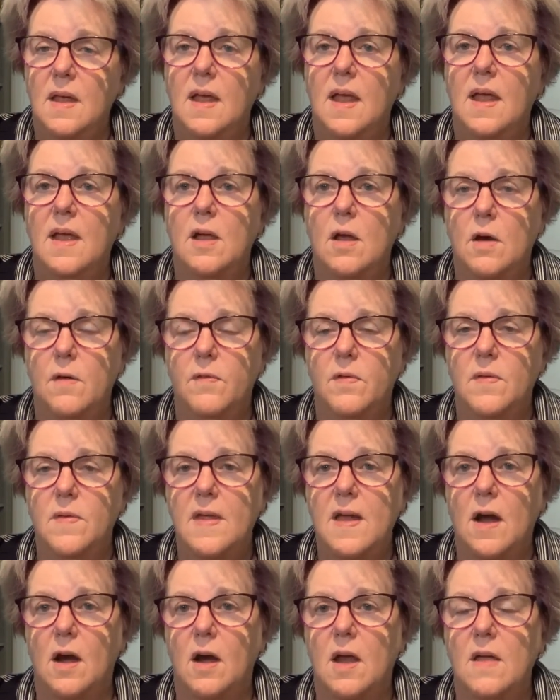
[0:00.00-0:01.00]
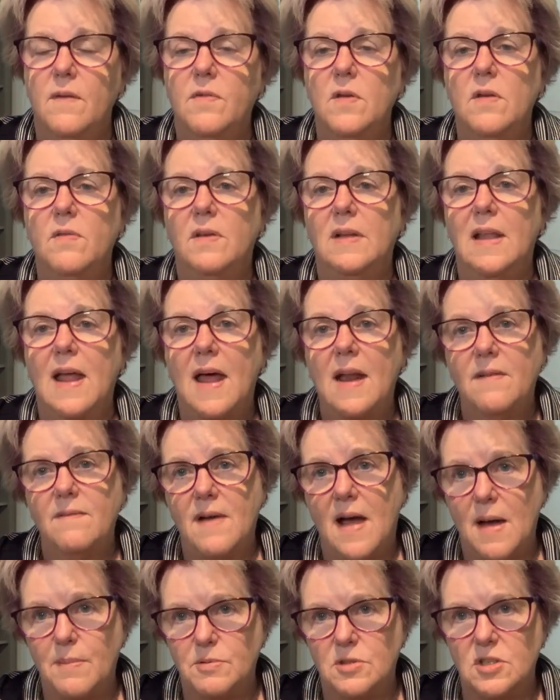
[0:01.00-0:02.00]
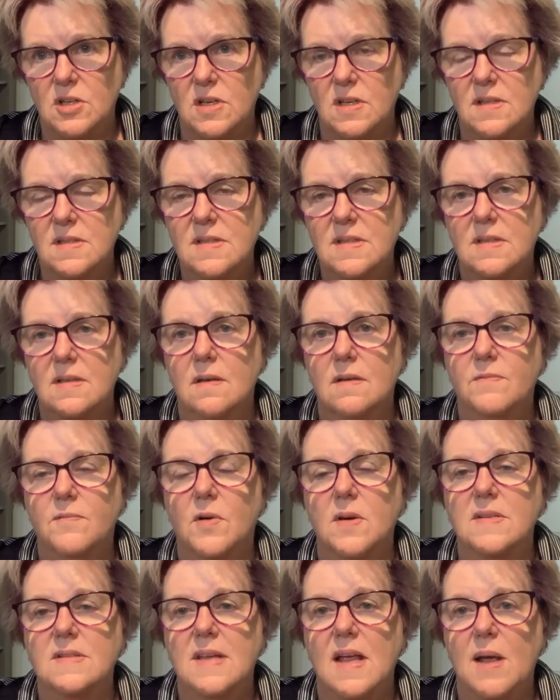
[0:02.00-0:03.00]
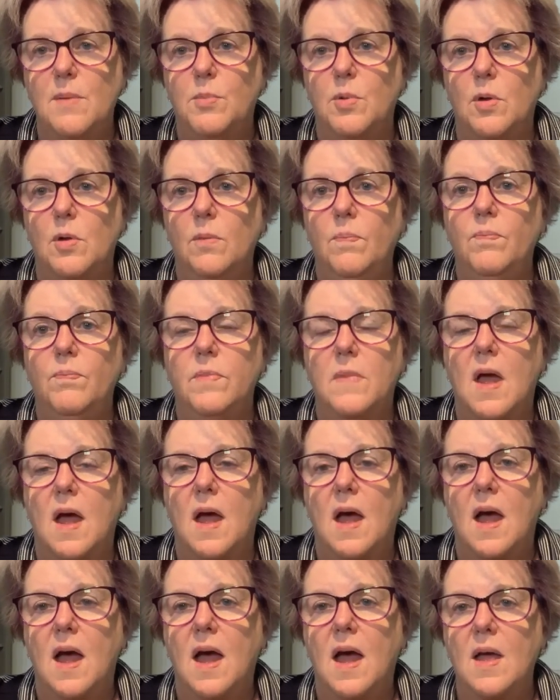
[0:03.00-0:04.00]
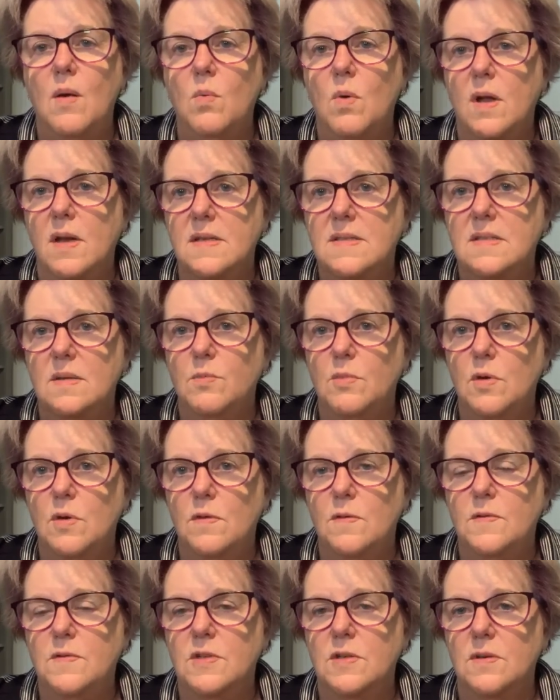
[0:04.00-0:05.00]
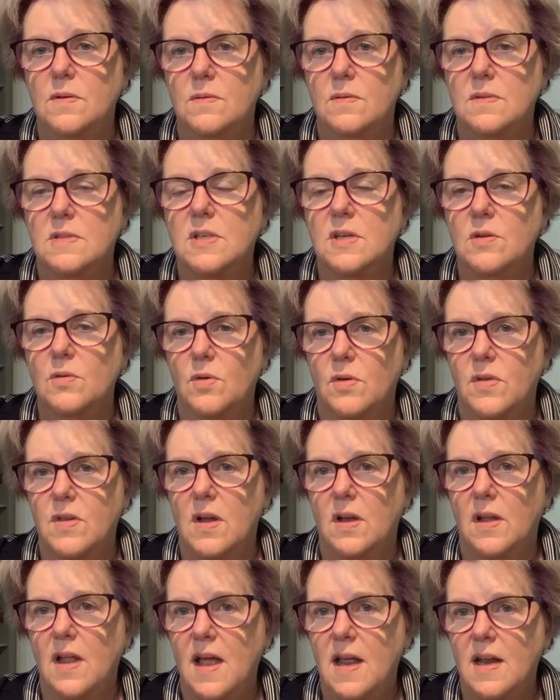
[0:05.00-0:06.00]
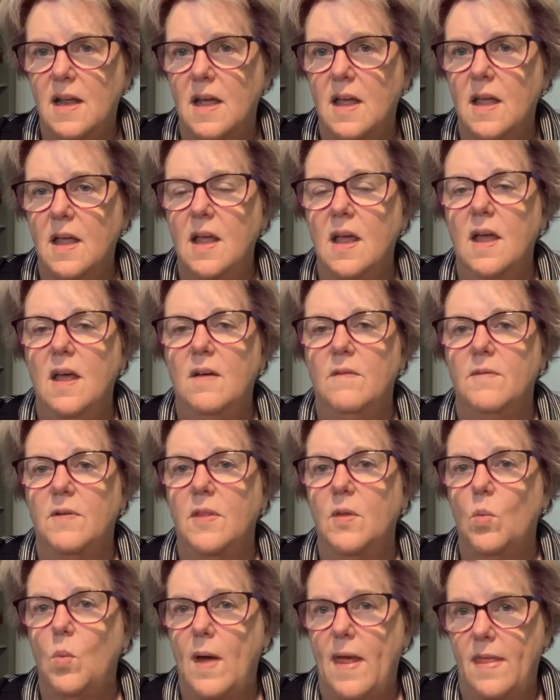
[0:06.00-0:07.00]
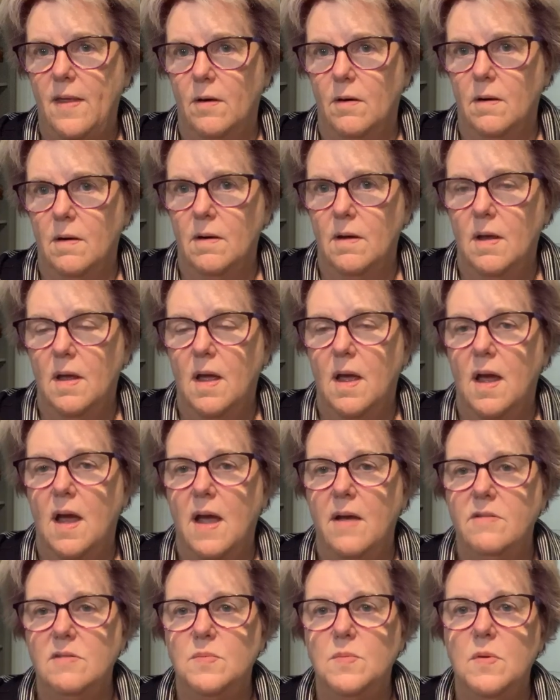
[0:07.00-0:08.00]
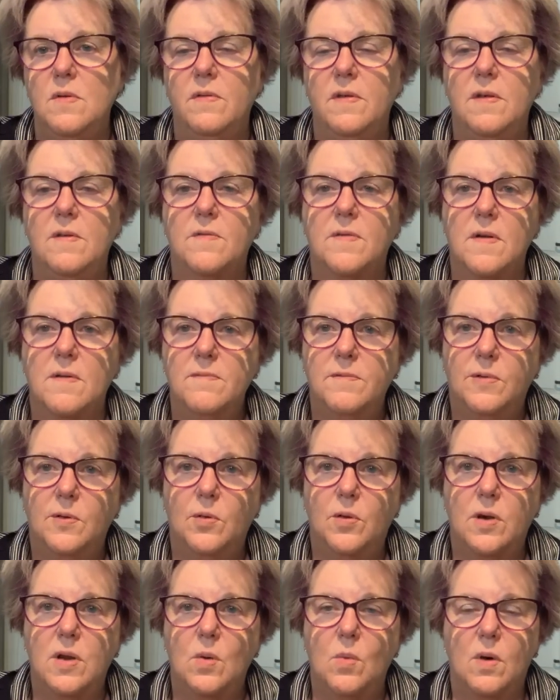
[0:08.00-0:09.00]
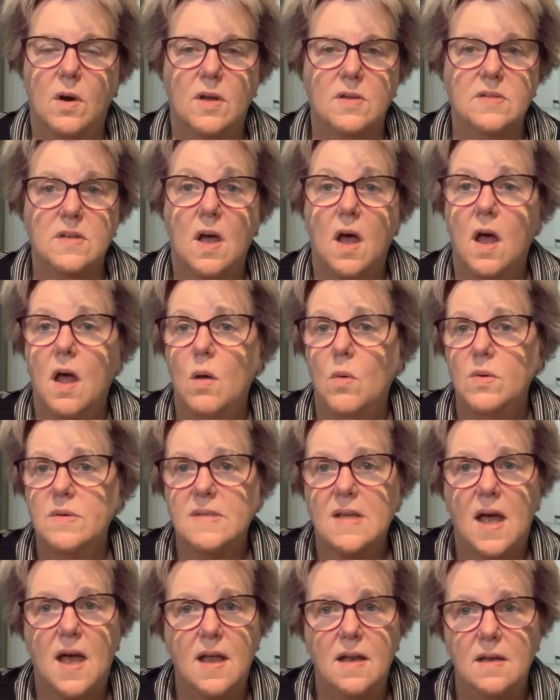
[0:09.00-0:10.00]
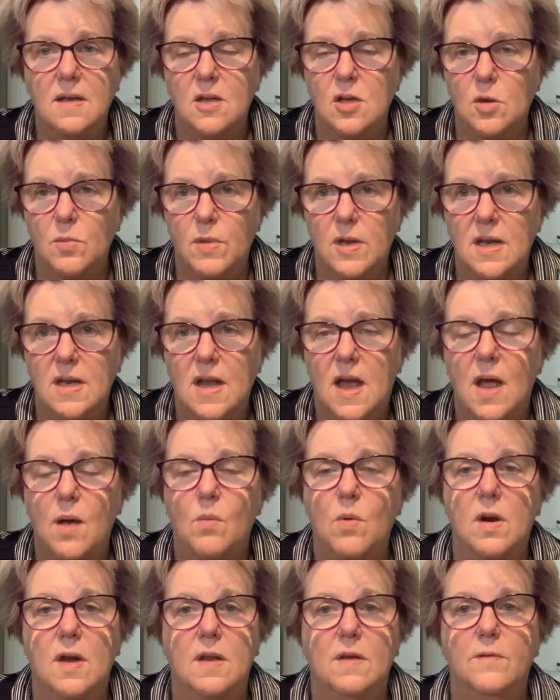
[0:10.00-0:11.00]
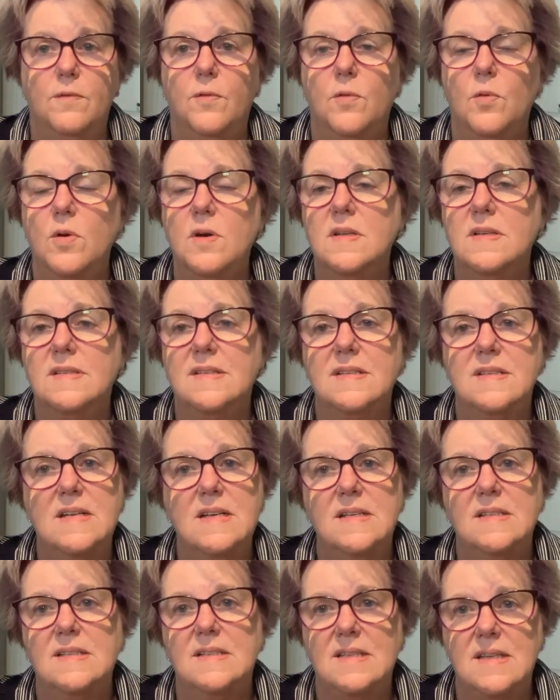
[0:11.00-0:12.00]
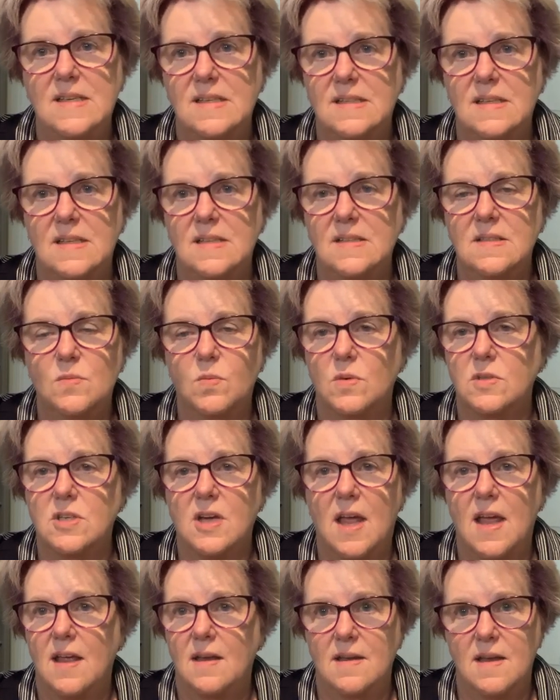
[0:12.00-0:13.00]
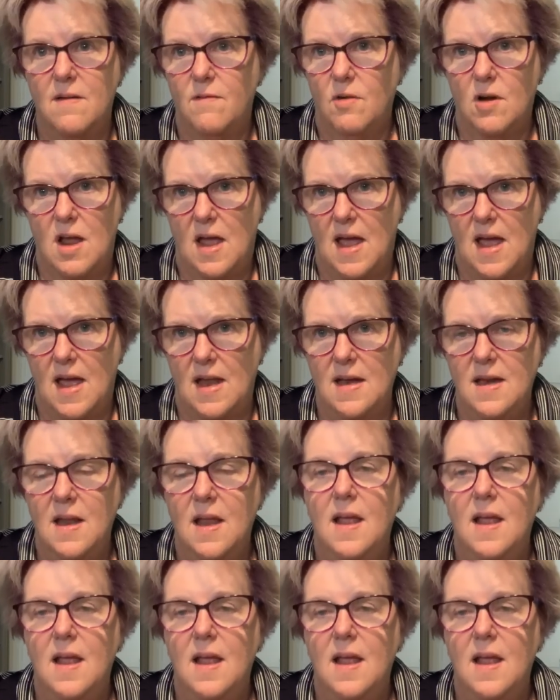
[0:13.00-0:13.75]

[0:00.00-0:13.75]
and go from there. If you have a lot of options, for example, I wanted to move to North Carolina for the weather. I was moving from Florida where it's always hot and humid. I wanted 4 distinct seasons, which I had never had.